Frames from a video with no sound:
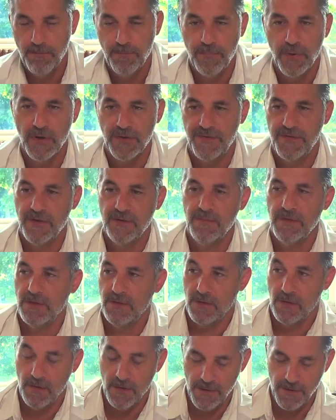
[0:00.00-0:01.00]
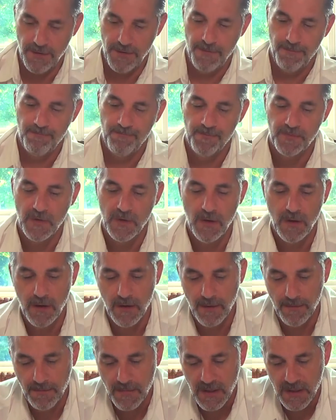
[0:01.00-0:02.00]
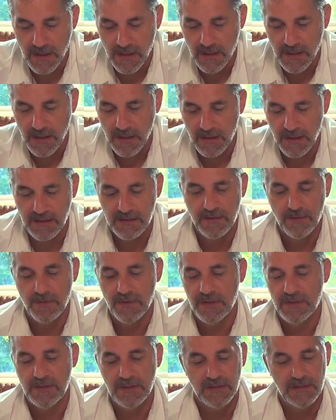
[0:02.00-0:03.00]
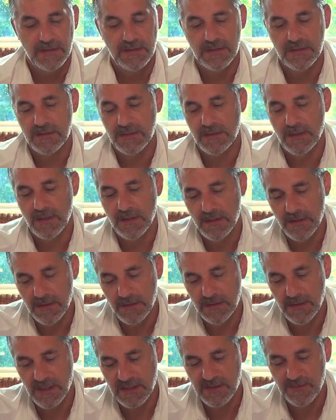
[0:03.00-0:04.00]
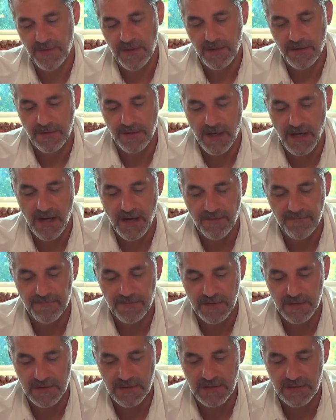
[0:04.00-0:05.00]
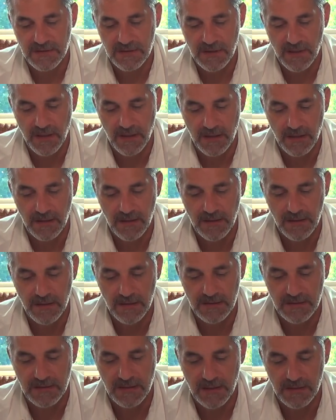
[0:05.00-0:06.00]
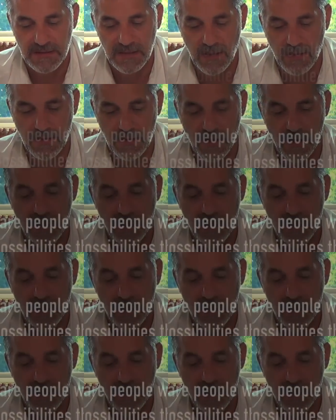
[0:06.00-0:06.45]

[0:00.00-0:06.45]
put them in the corner. I'd like to read this next paragraph. It's like It starts out,